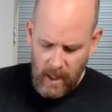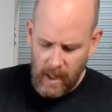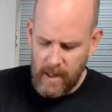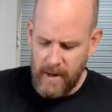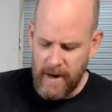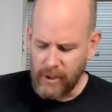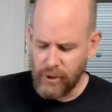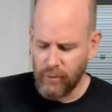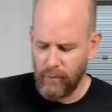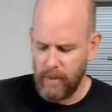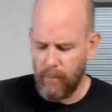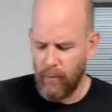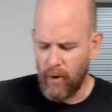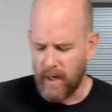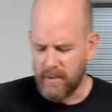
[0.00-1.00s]
Naturally
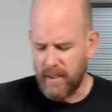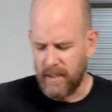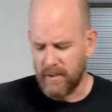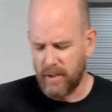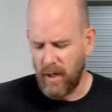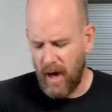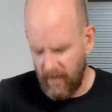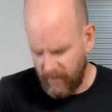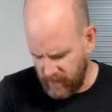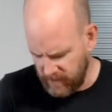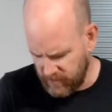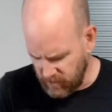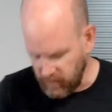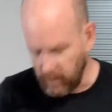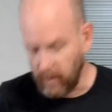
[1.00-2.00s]
processed
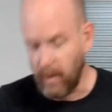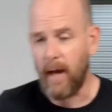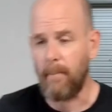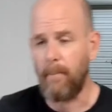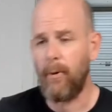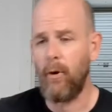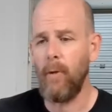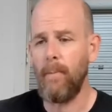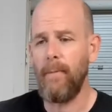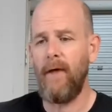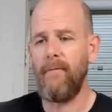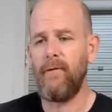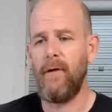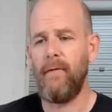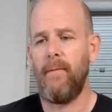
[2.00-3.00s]
coffees, there's a lot of pulp
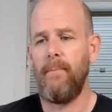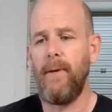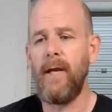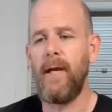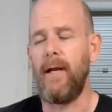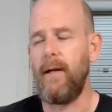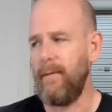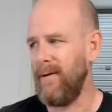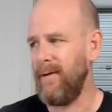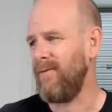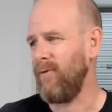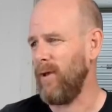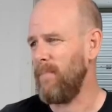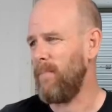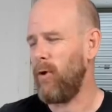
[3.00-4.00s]
left on the bean, or not
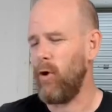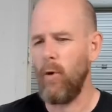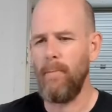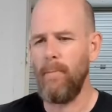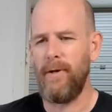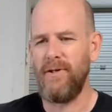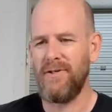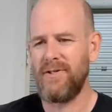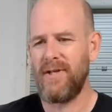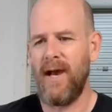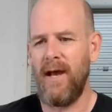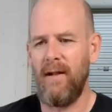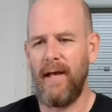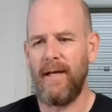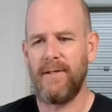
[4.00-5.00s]
really pulp, but just
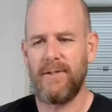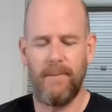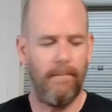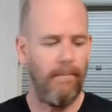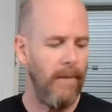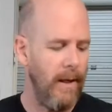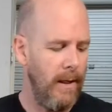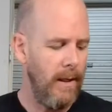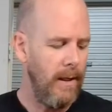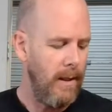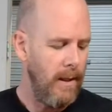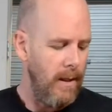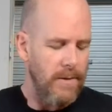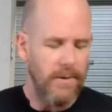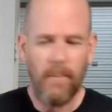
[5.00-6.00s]
kind of like some
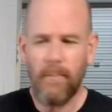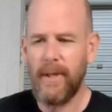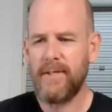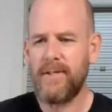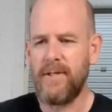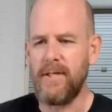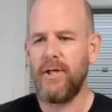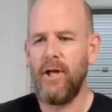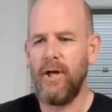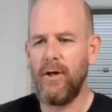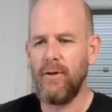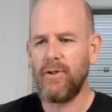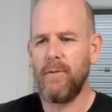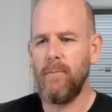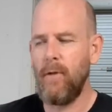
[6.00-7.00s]
business, you
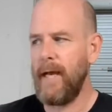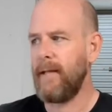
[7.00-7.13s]
know, some like